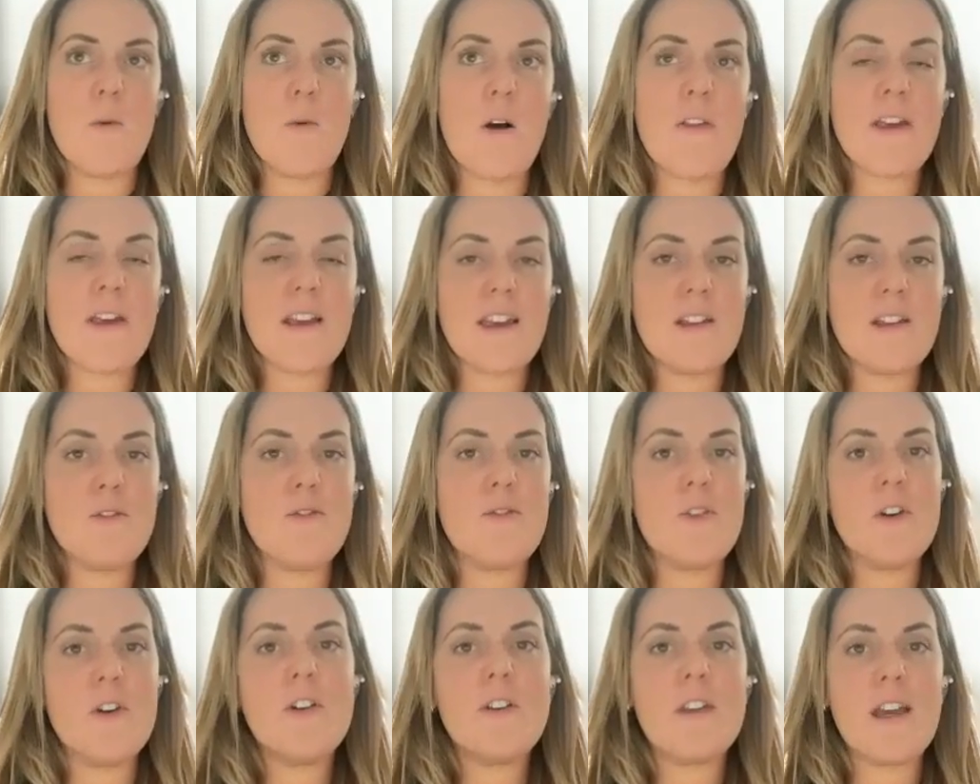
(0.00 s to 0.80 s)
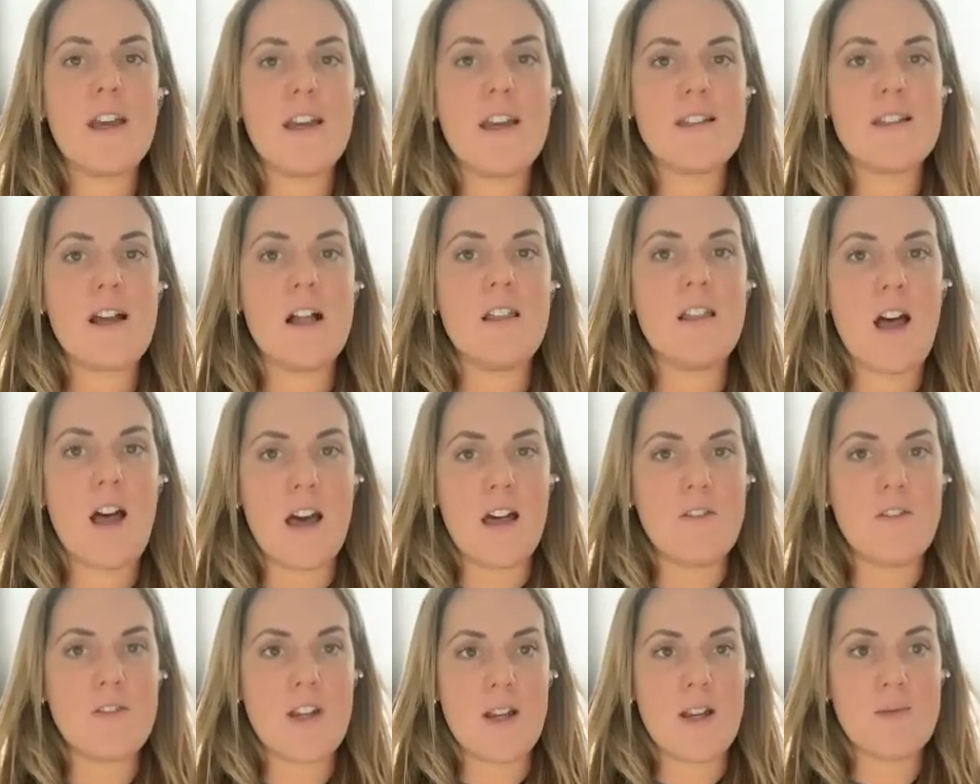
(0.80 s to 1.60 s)
while that can feel nice, a
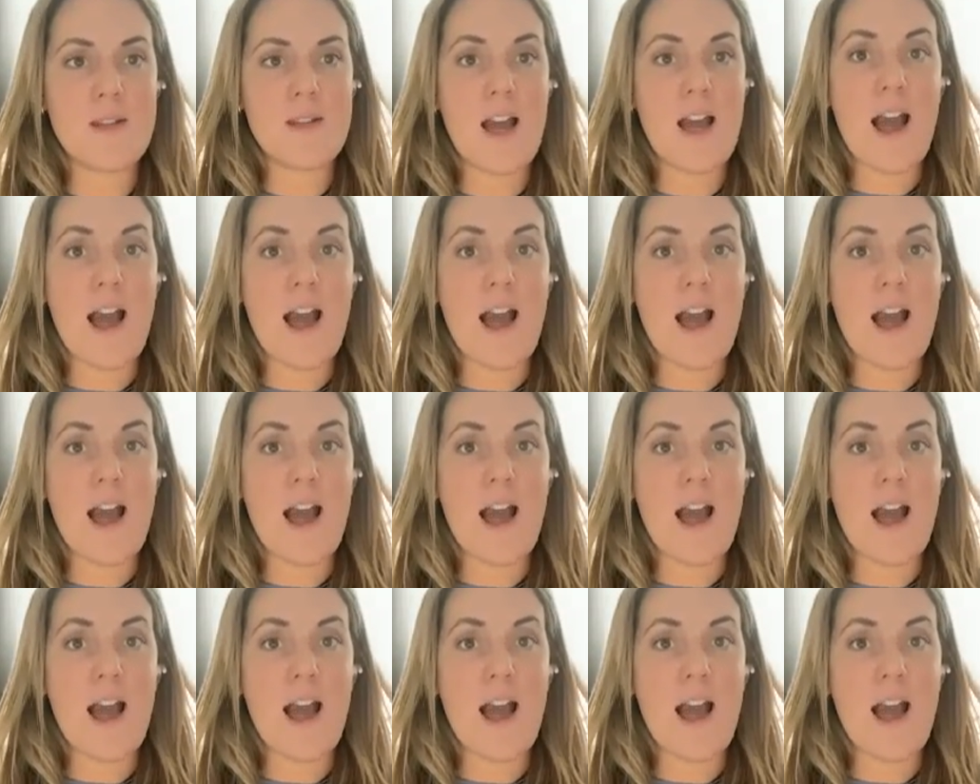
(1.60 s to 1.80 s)
lot of times